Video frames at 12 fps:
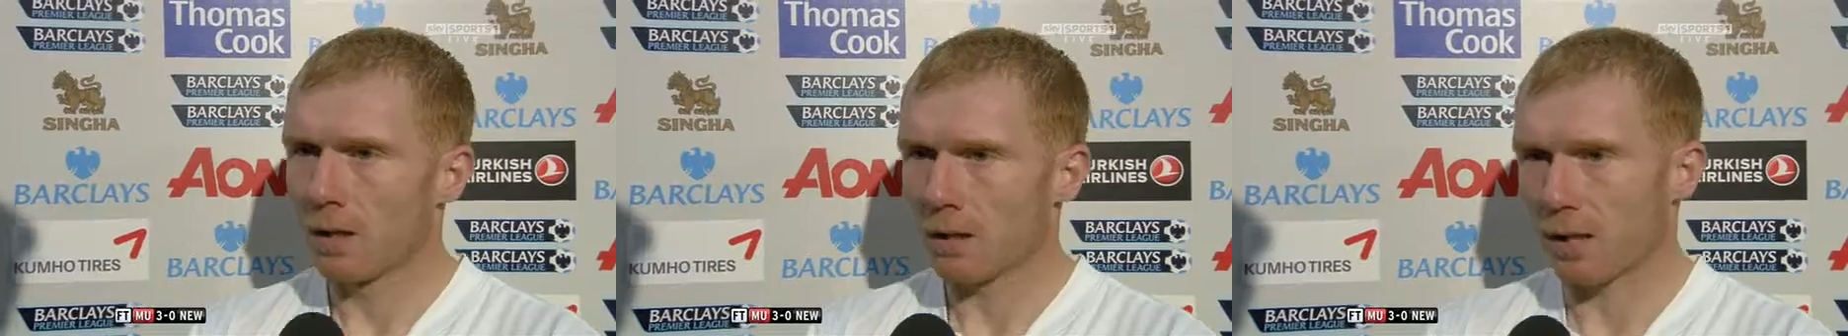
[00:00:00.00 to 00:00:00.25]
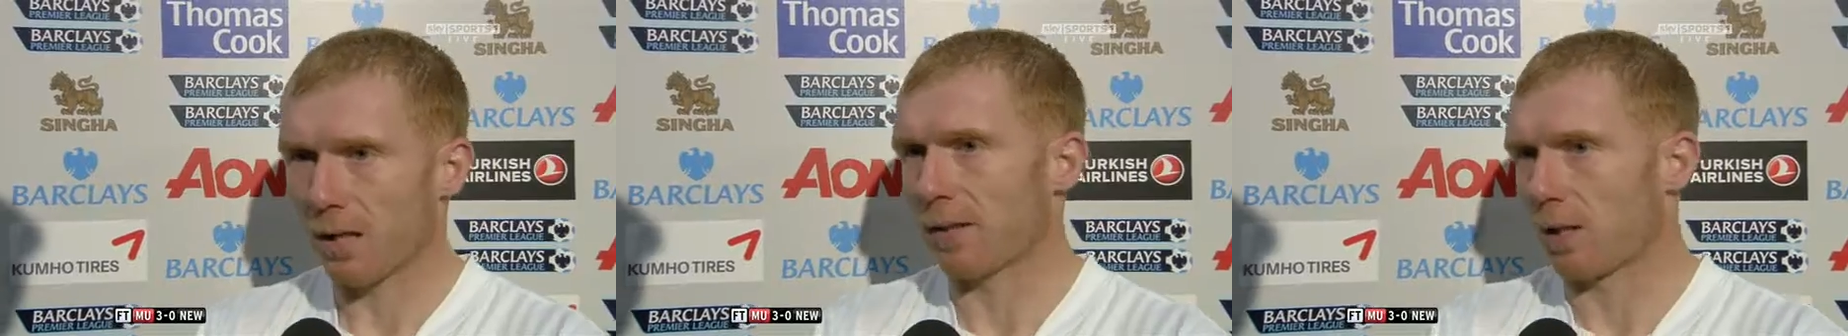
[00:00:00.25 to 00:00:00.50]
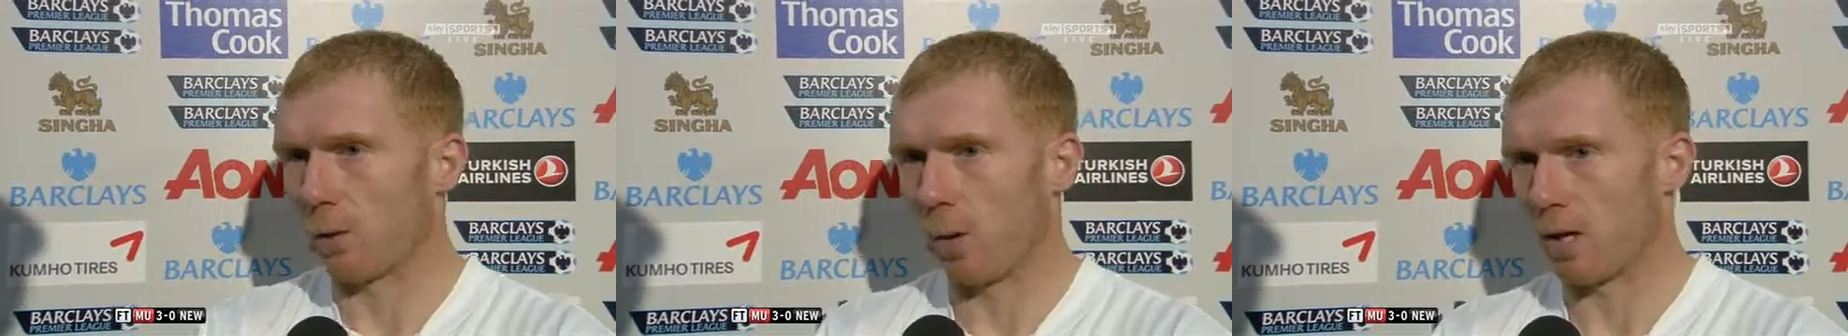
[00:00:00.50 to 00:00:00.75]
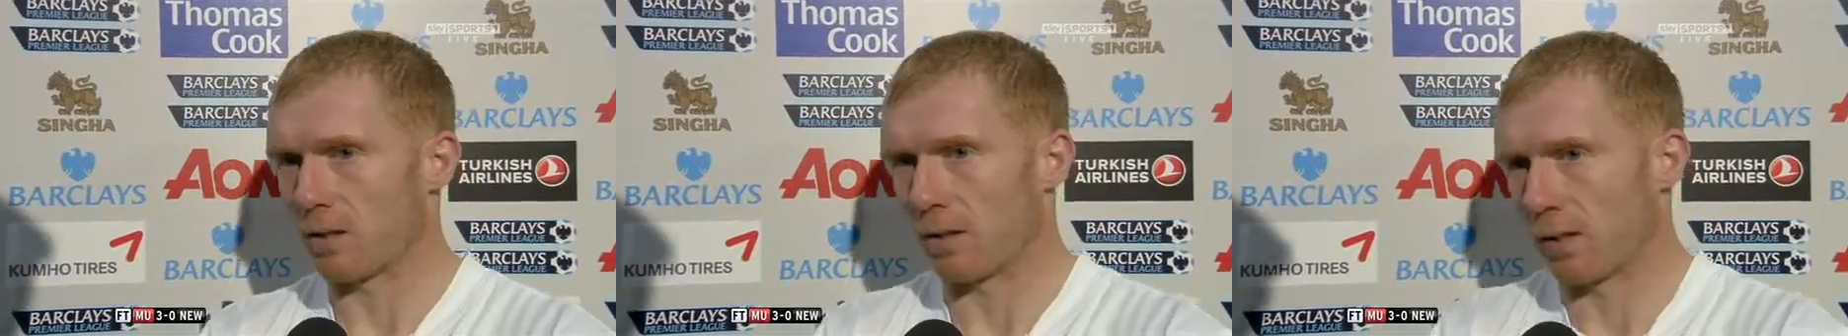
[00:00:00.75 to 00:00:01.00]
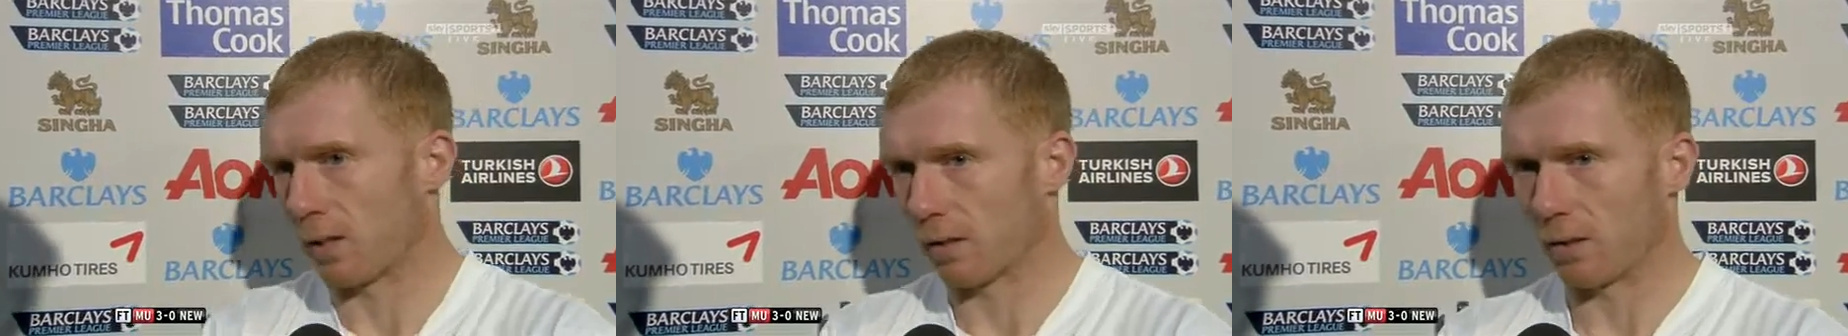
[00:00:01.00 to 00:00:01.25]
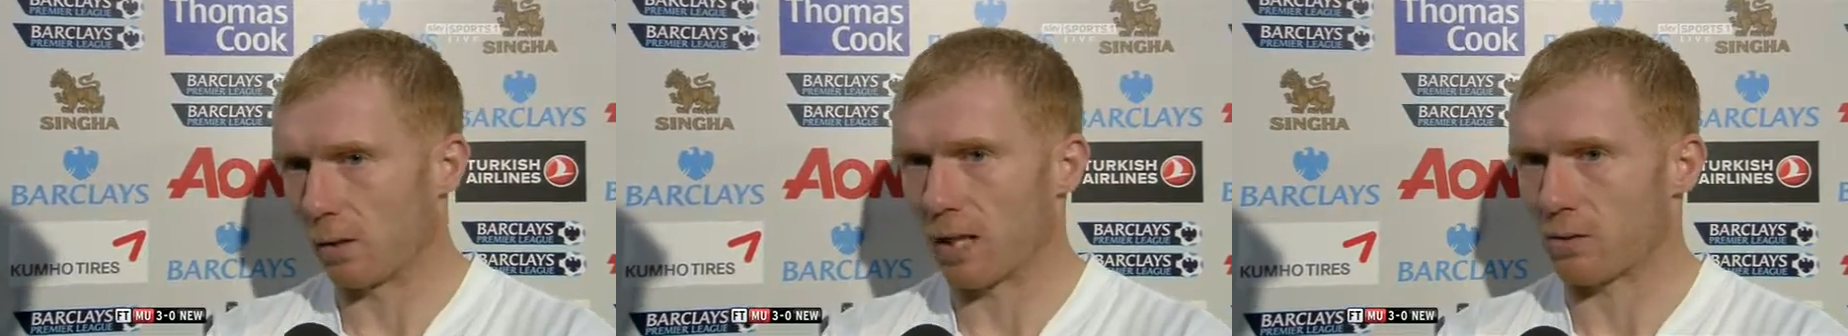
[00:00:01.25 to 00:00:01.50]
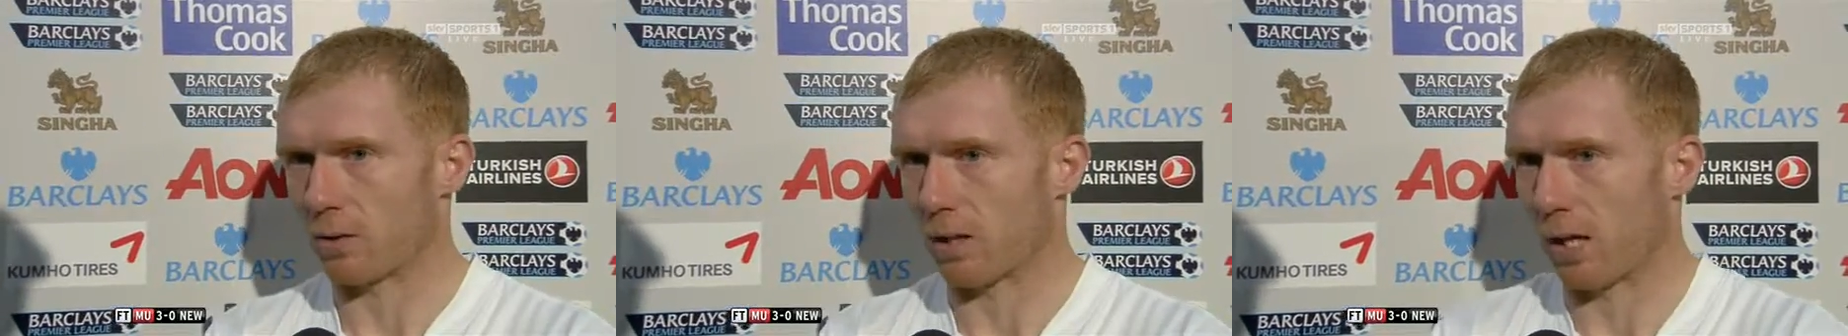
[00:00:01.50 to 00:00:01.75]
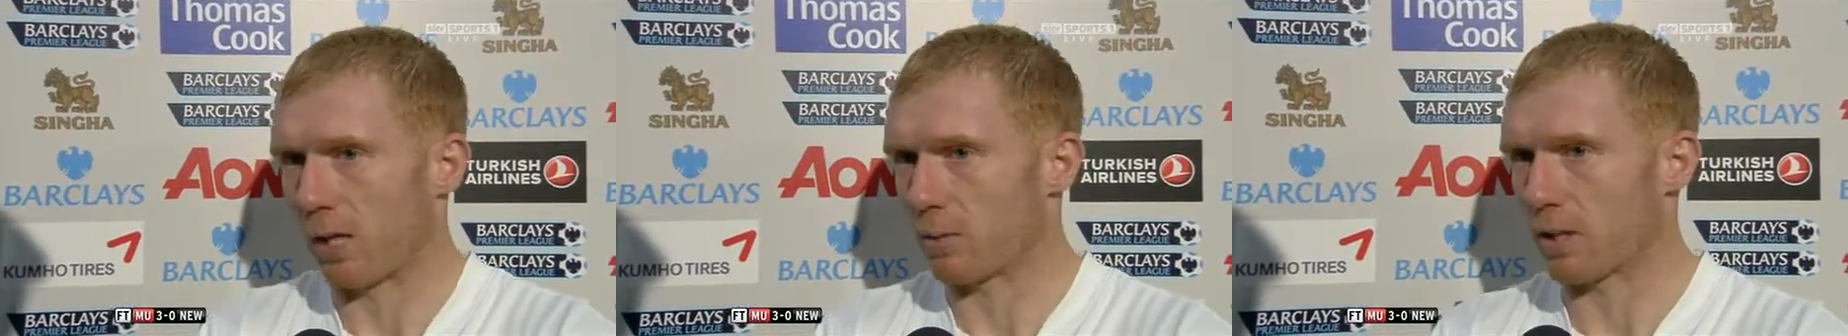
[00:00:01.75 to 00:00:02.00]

Yeah, I think it was. I think Newcastle came,